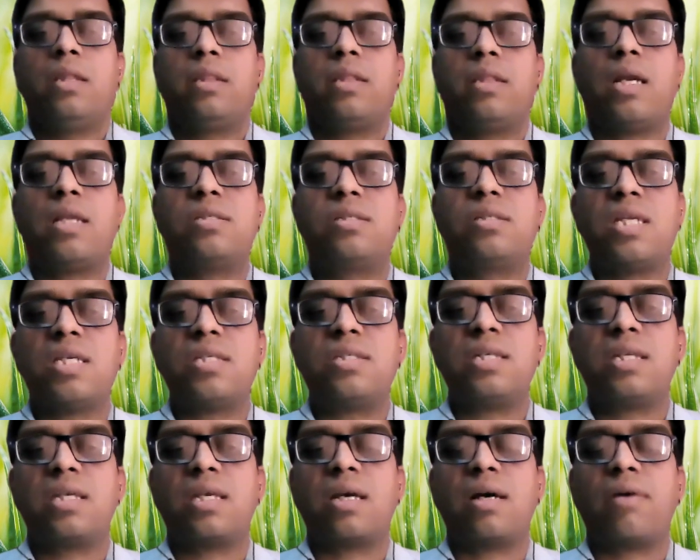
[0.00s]
There is
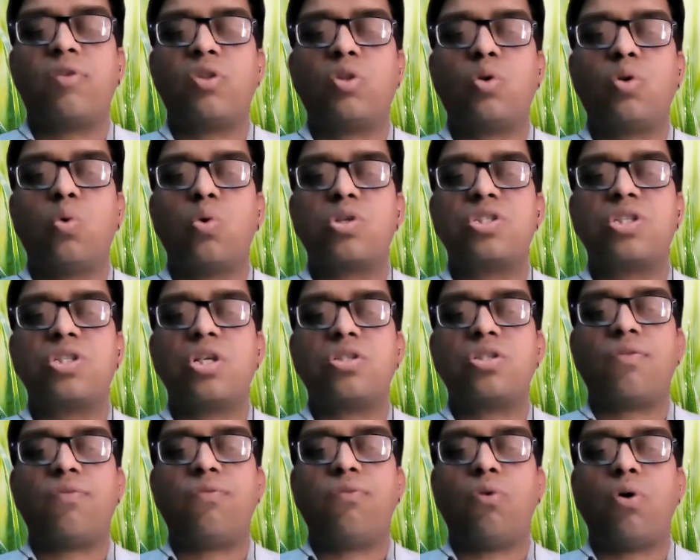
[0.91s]
dyspnea with
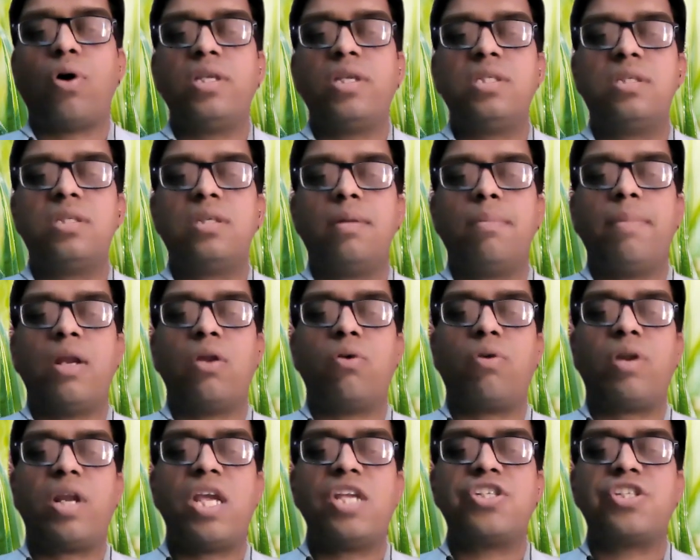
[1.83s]
hoarseness of voice,
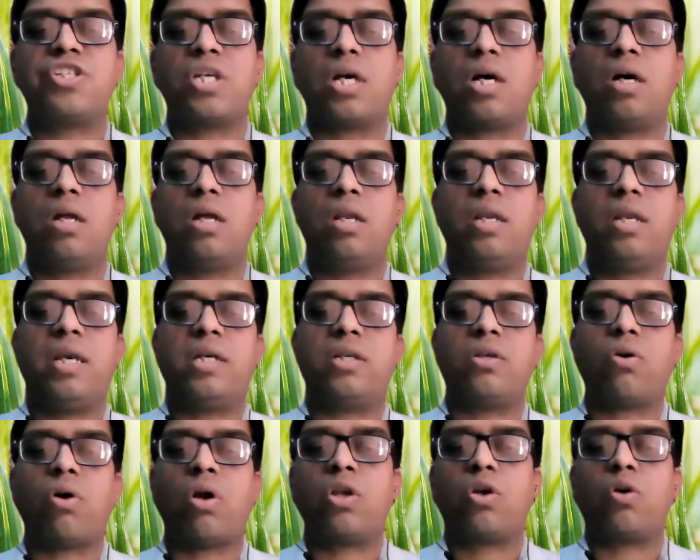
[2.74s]
menorrhagia,
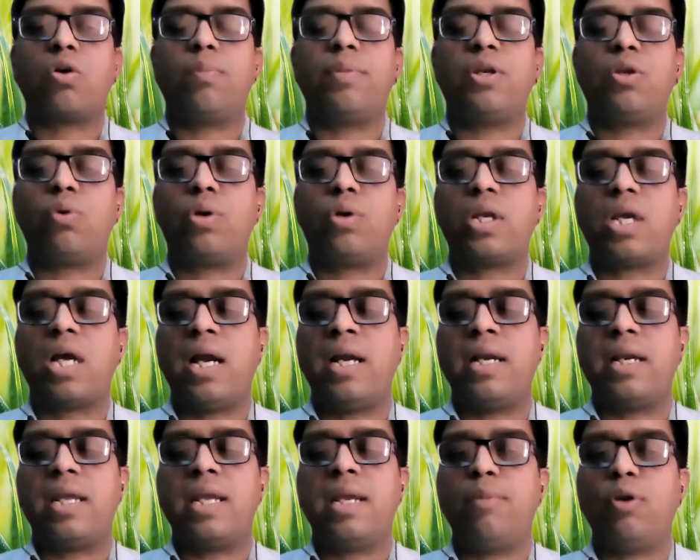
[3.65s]
later oligomenorrhea
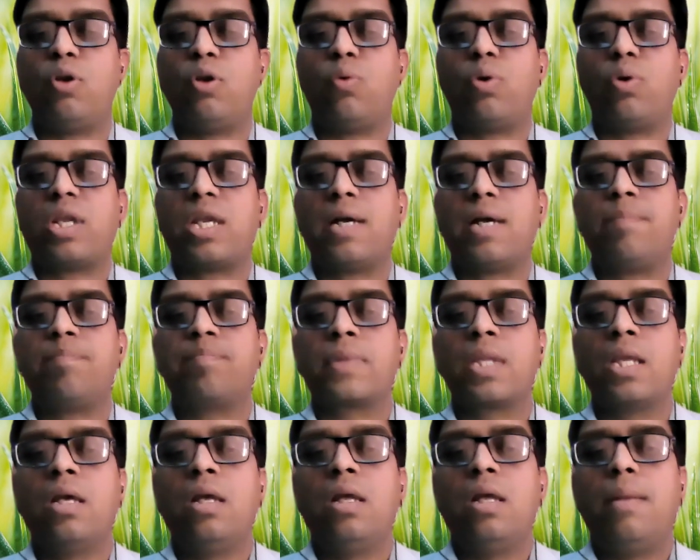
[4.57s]
and amenorrhea,
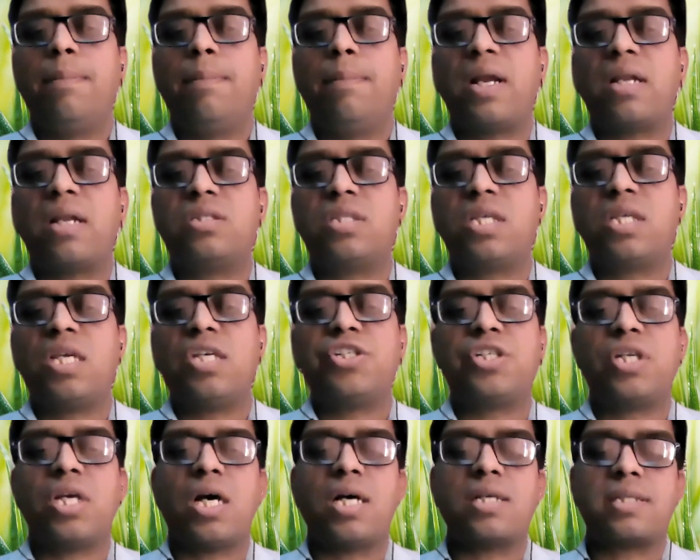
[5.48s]

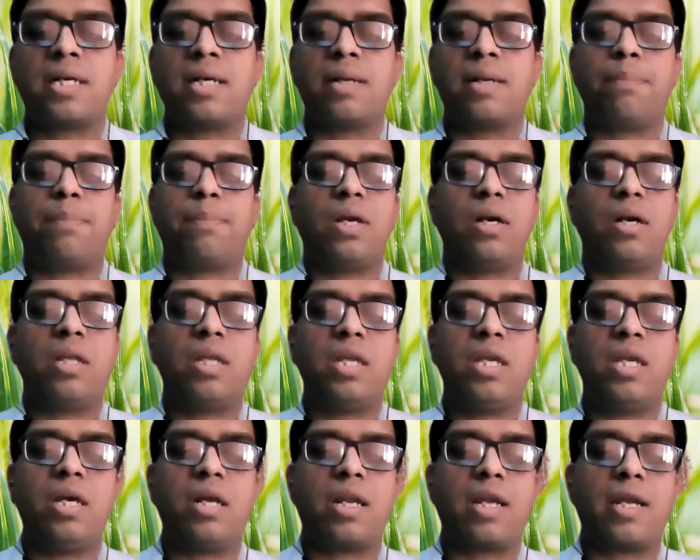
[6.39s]
paresthesias, and impaired
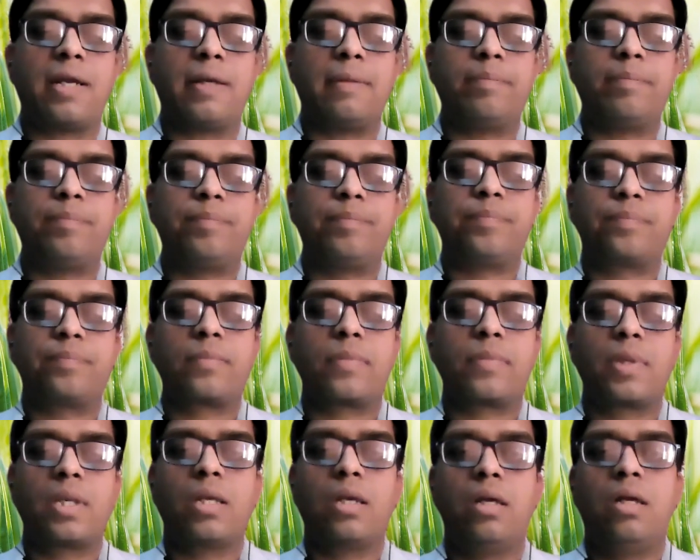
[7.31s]
hearing.
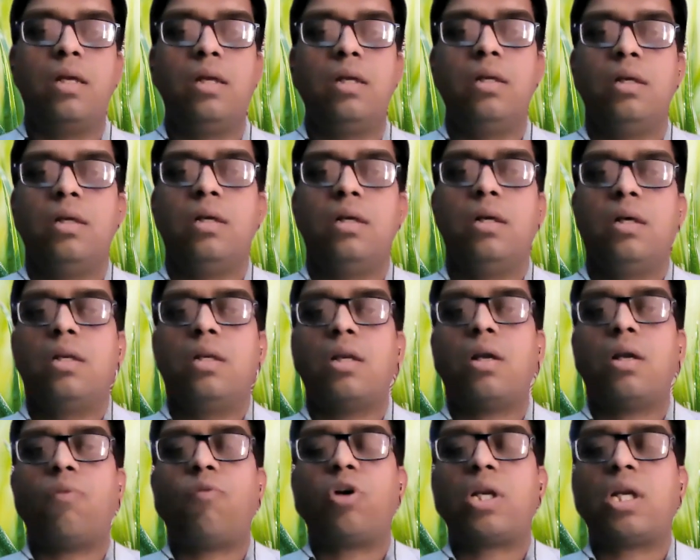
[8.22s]

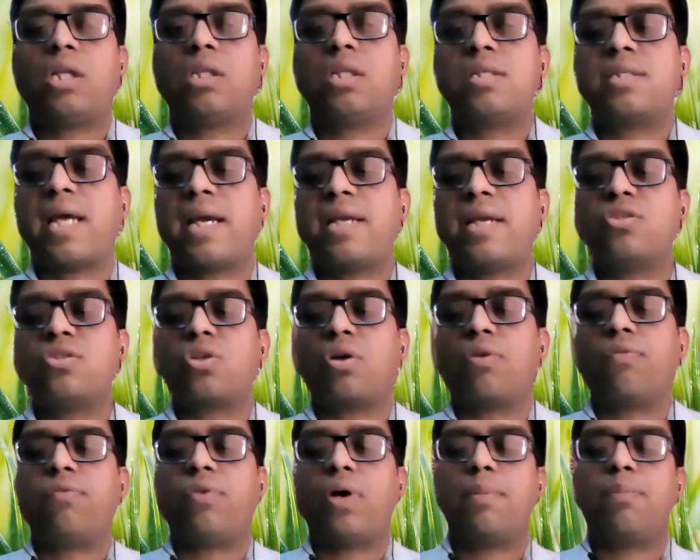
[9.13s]
Now, what are the signs
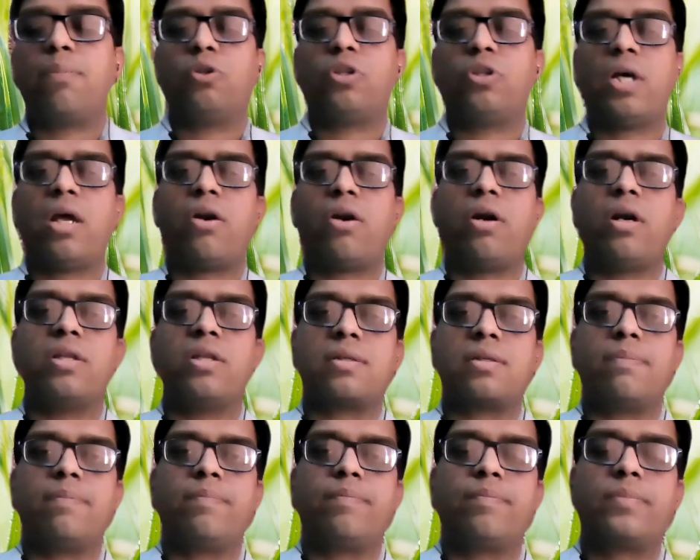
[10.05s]
of
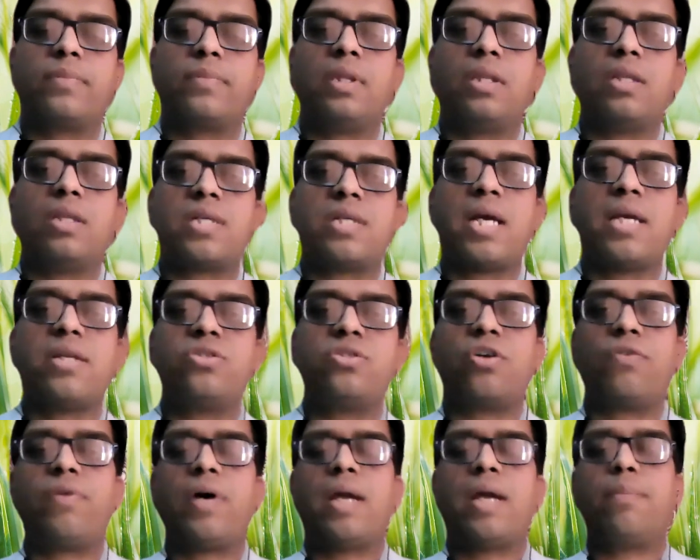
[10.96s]
hypothyroidism? The signs
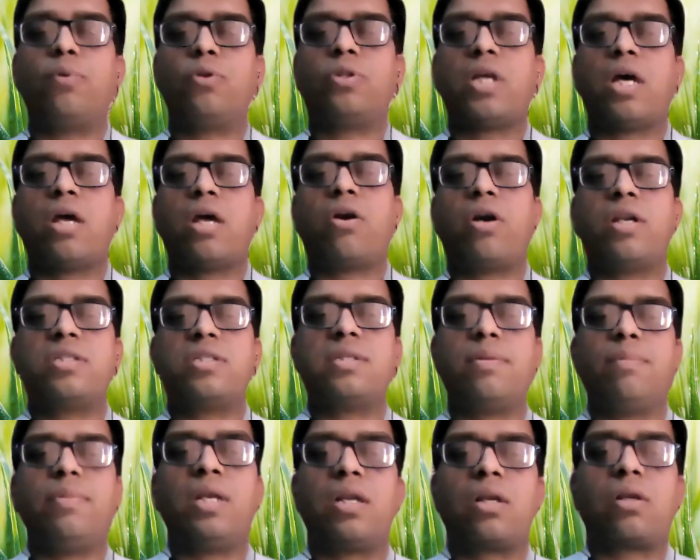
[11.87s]
of
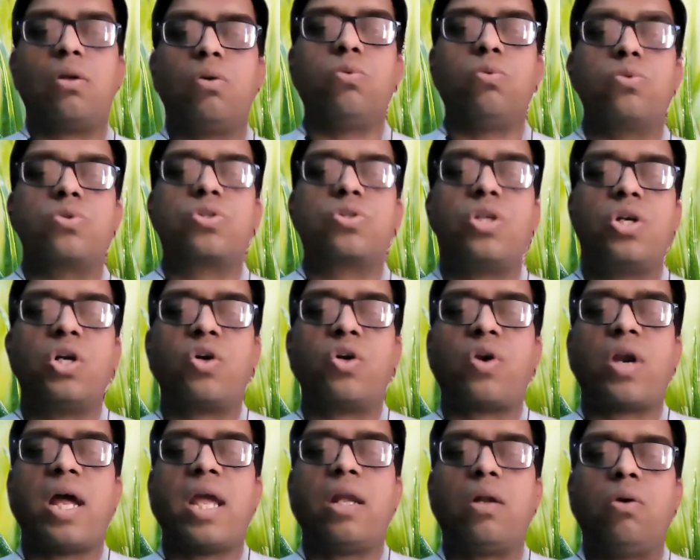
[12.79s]
hypothyroidism includes
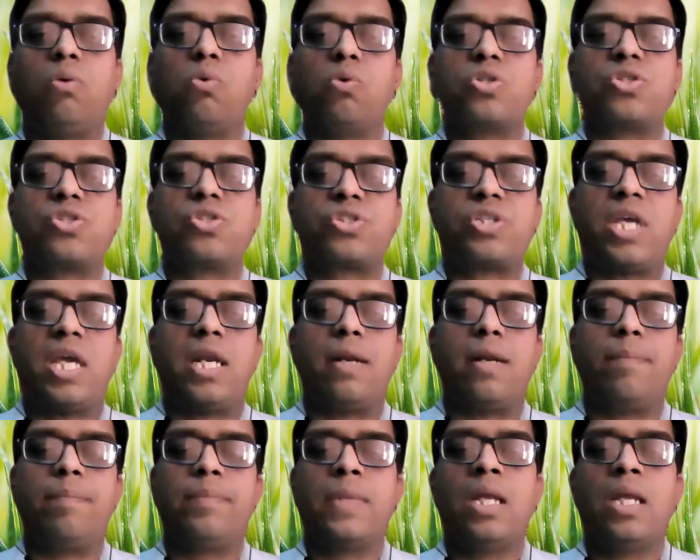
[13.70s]
dry, coarse skin,